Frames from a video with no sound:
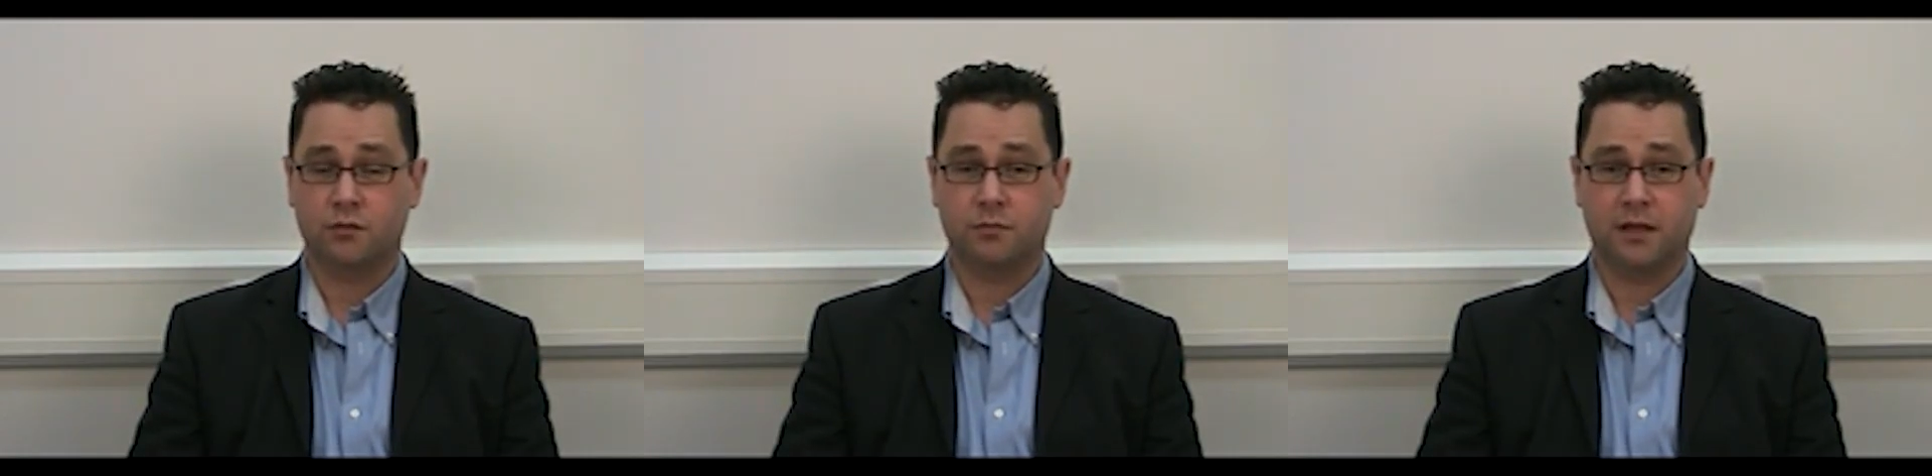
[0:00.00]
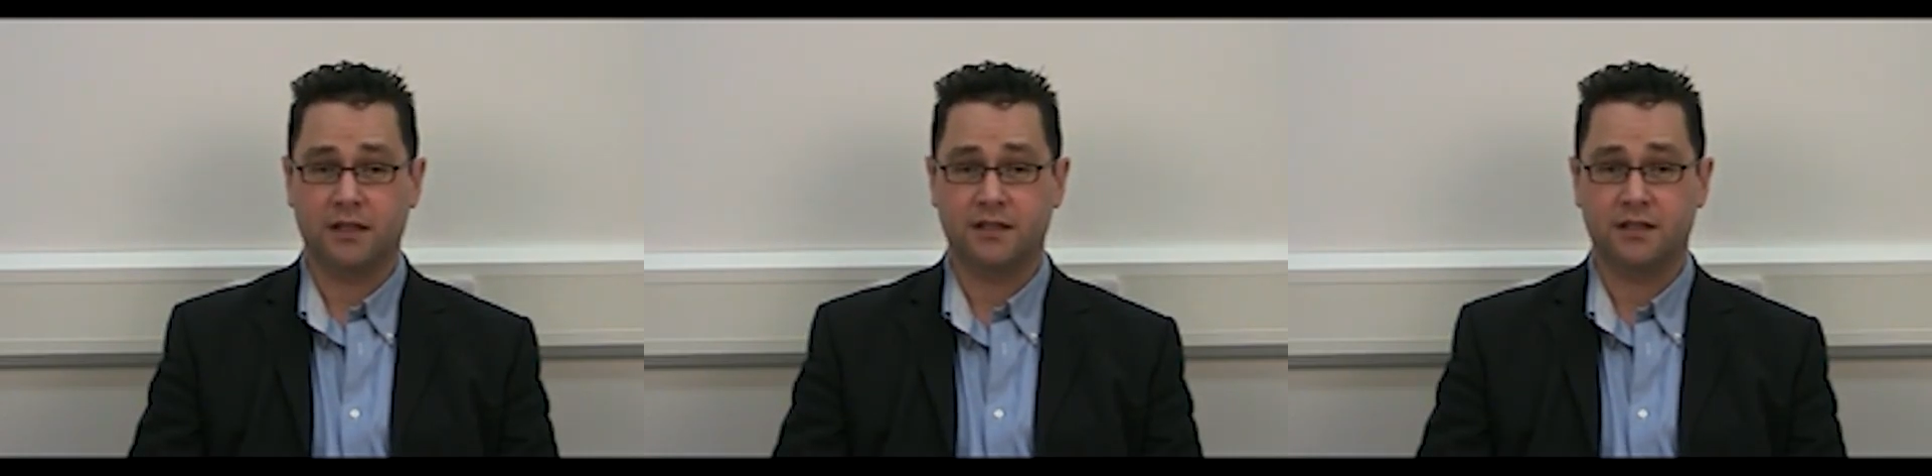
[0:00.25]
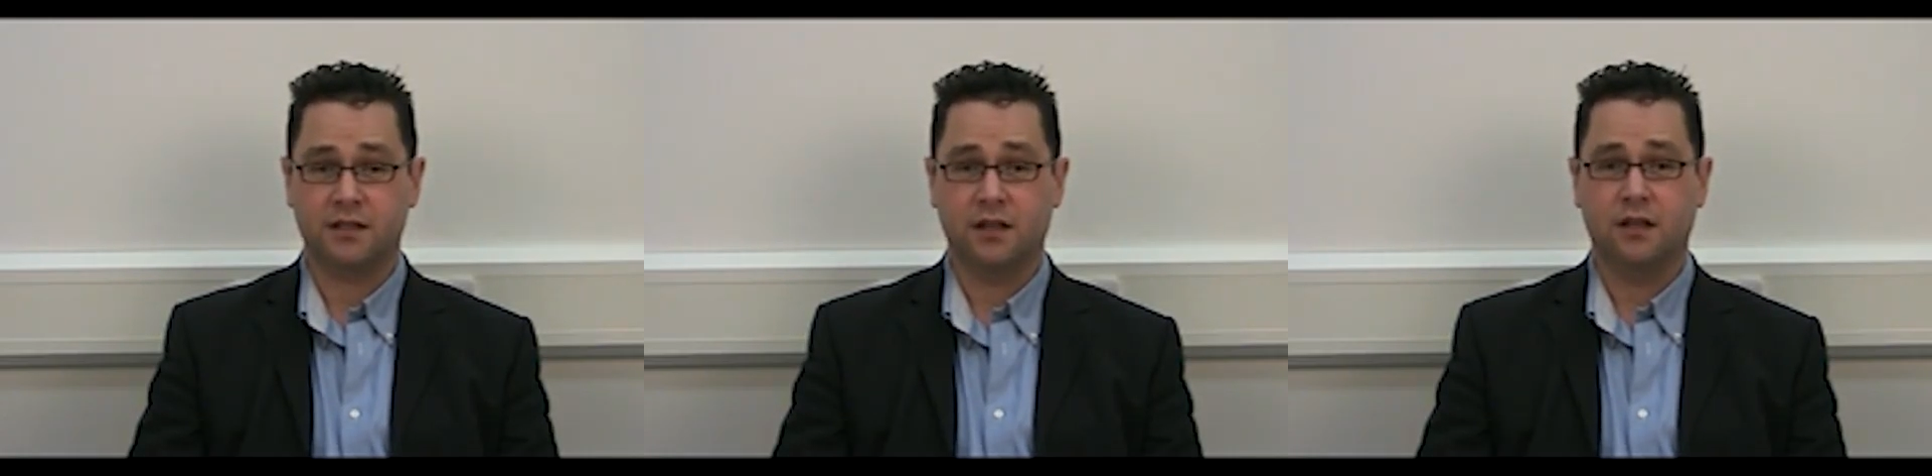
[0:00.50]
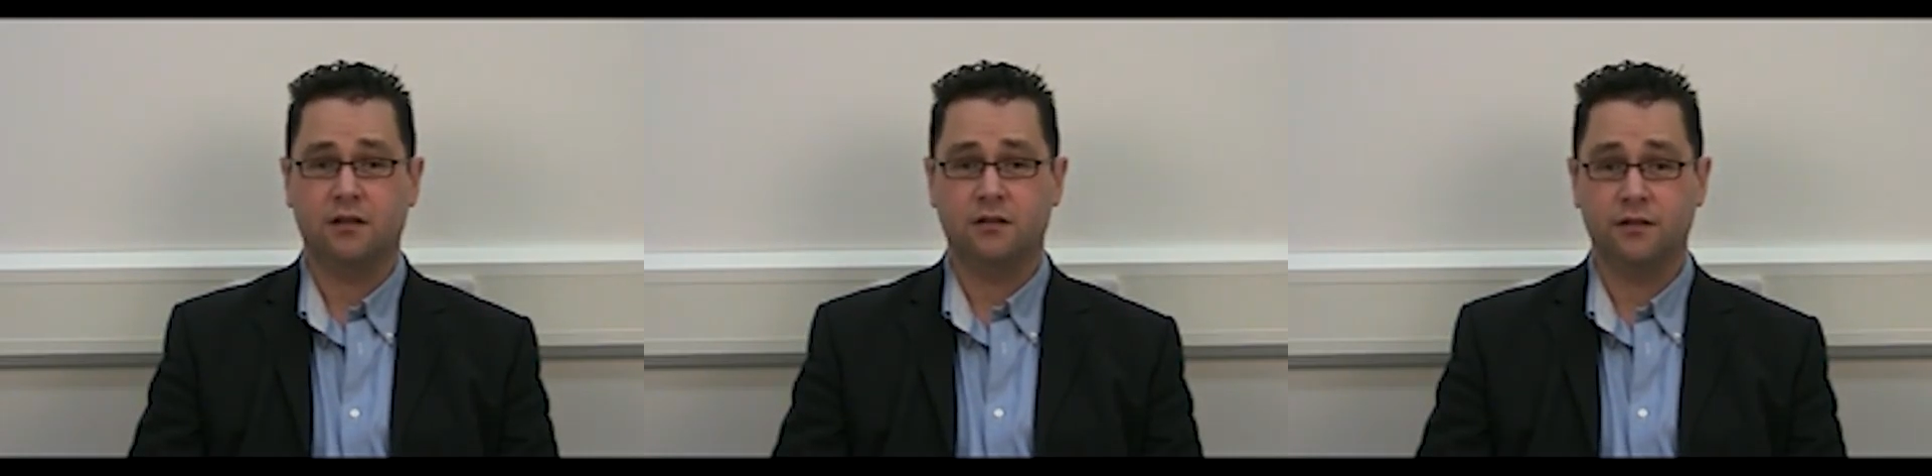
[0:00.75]

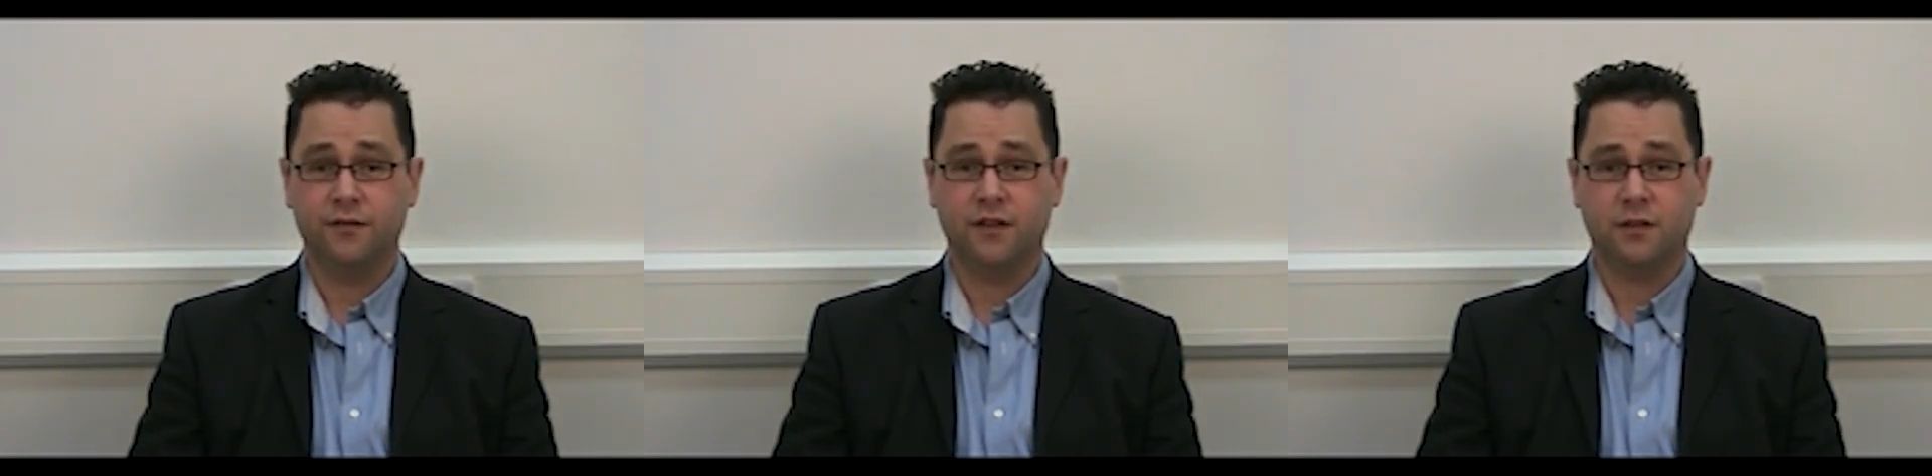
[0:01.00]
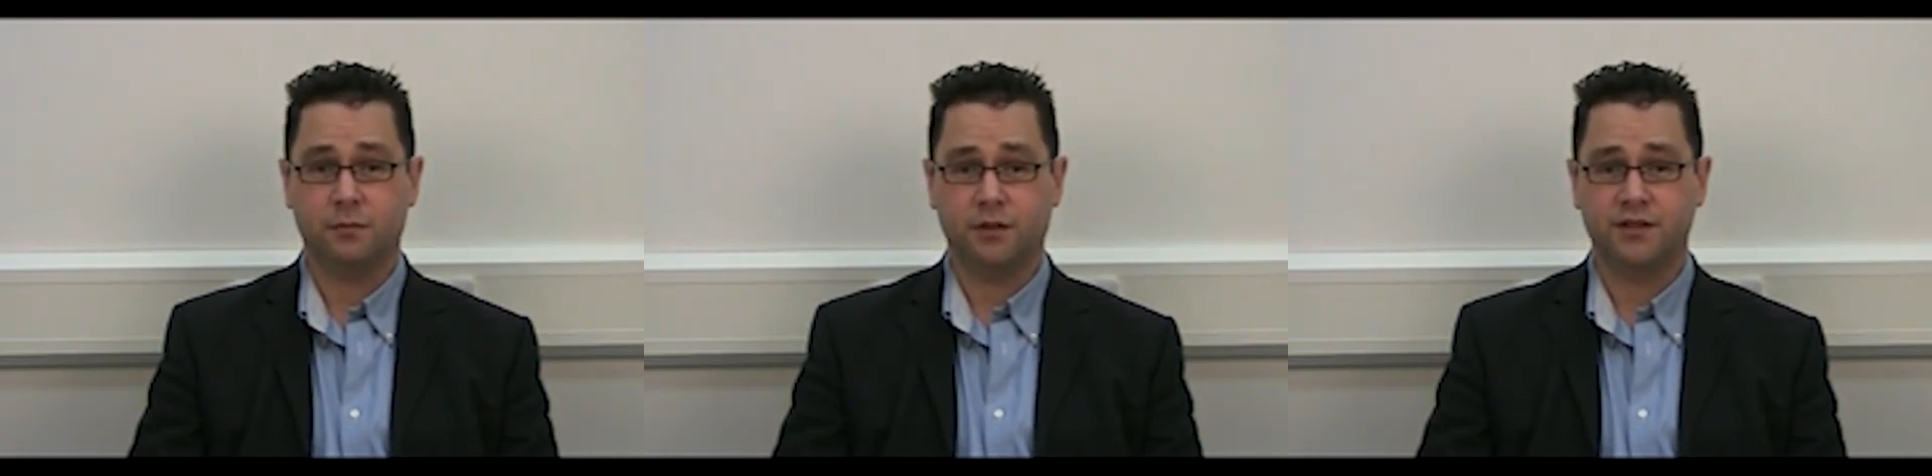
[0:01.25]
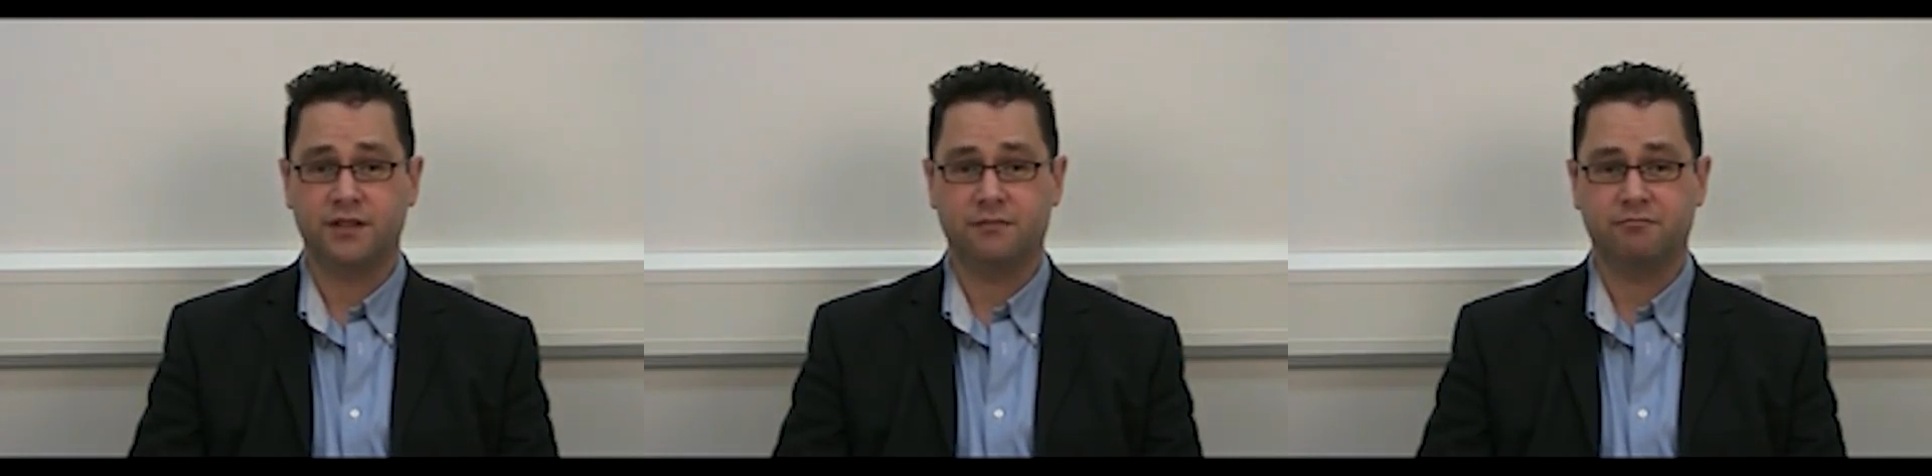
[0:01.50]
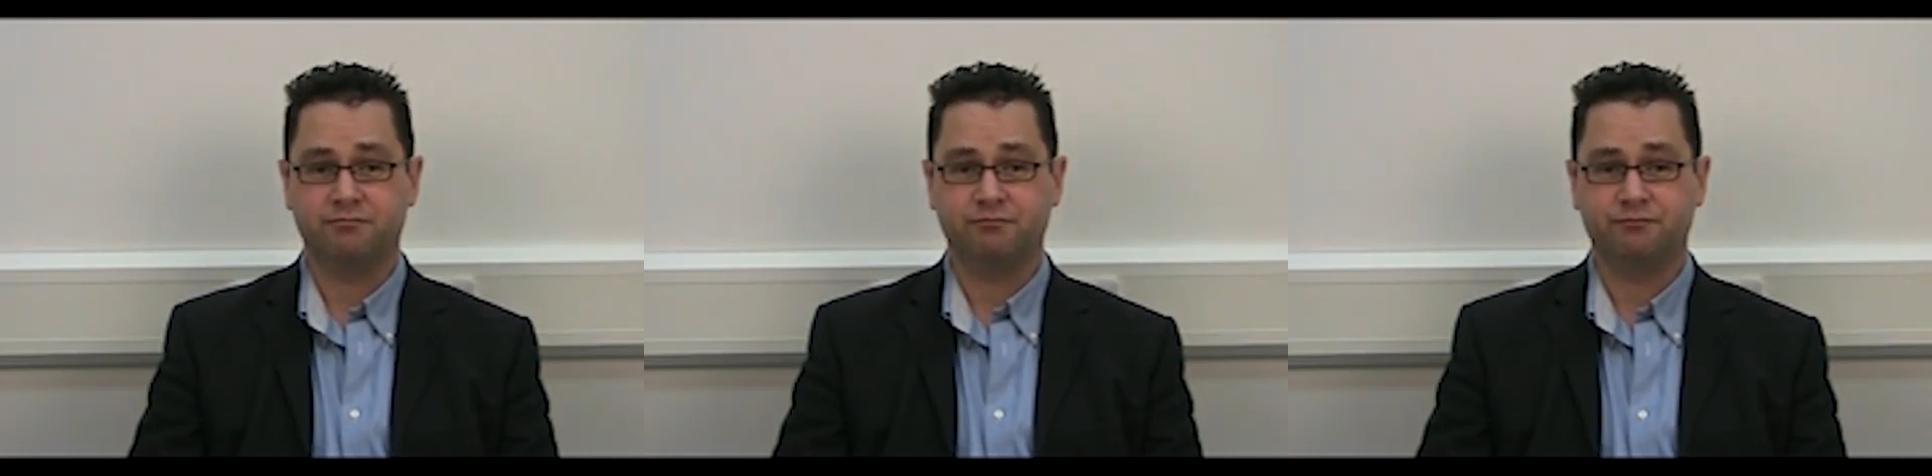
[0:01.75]
workplaces, to fit the
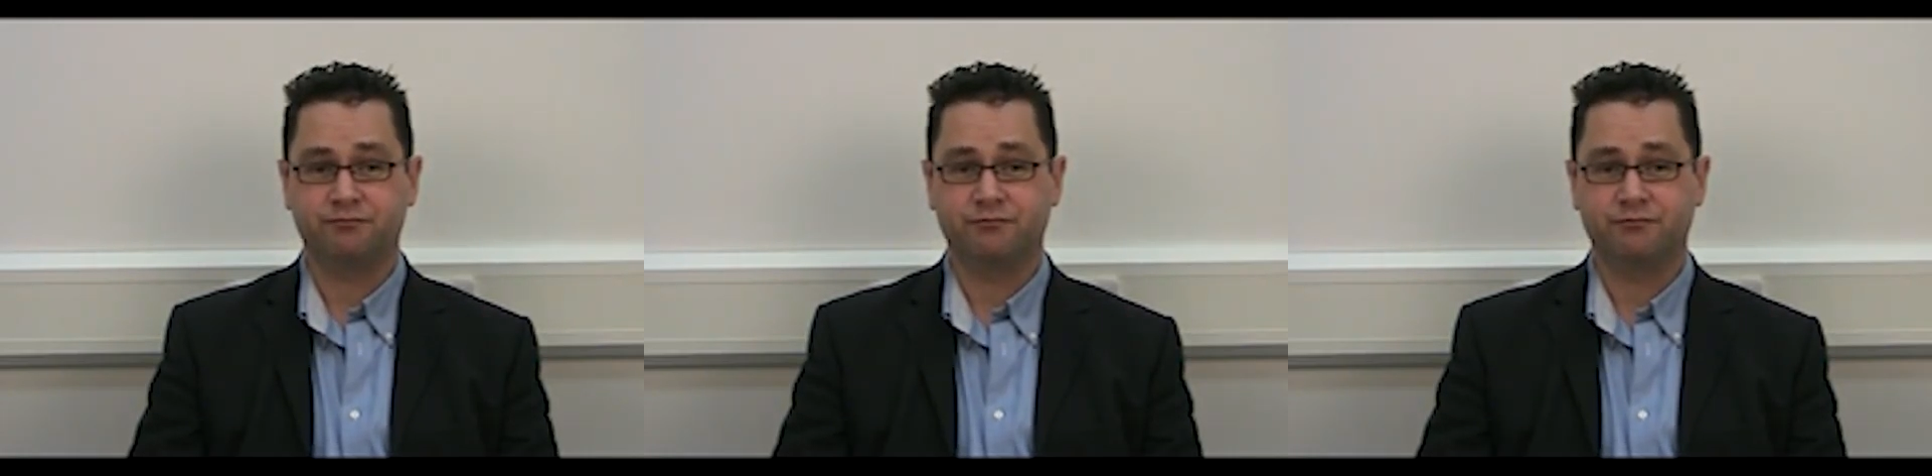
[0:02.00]
person.